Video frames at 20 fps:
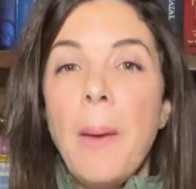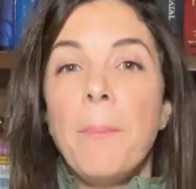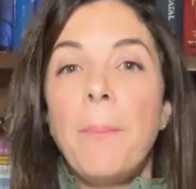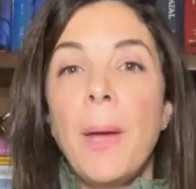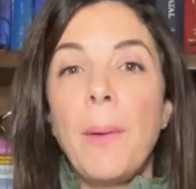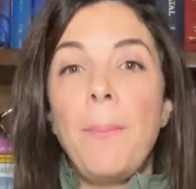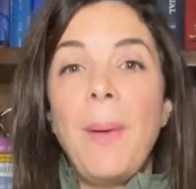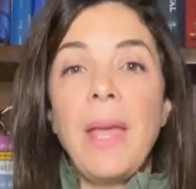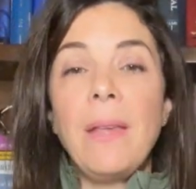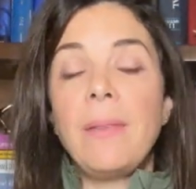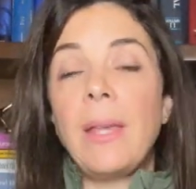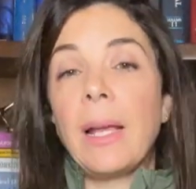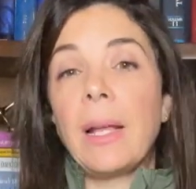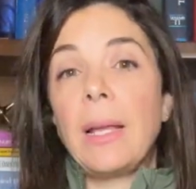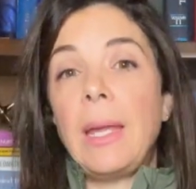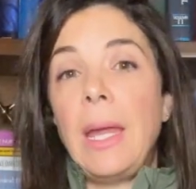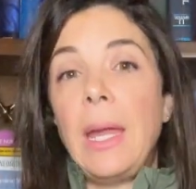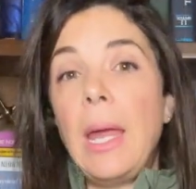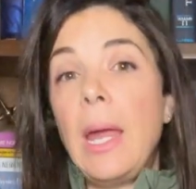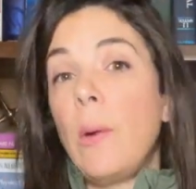But
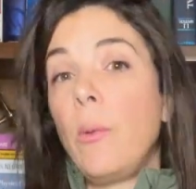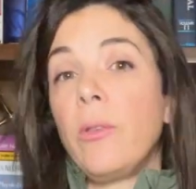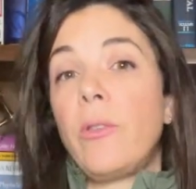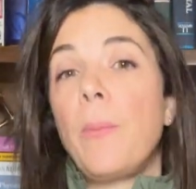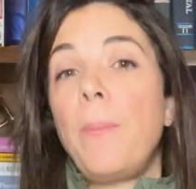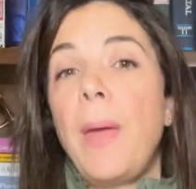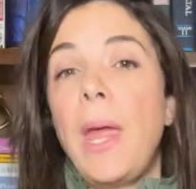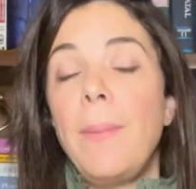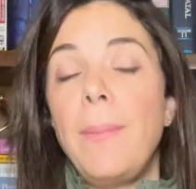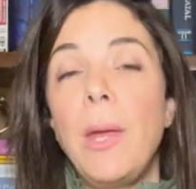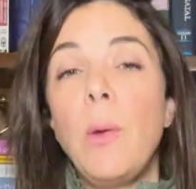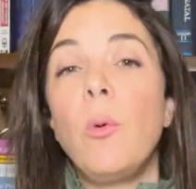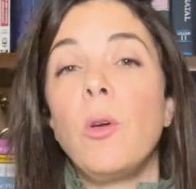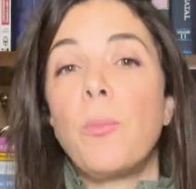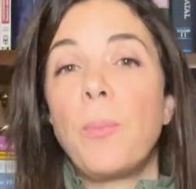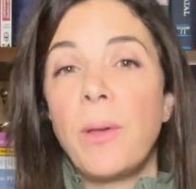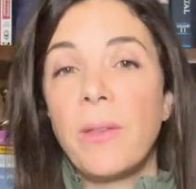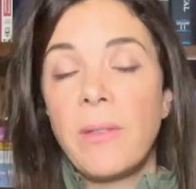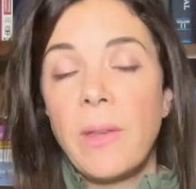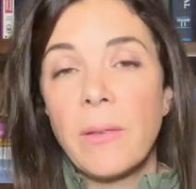basically, it was a baby
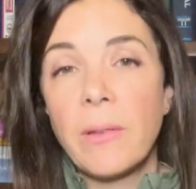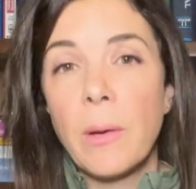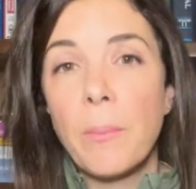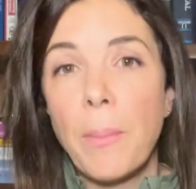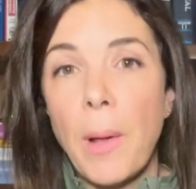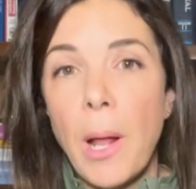with persistent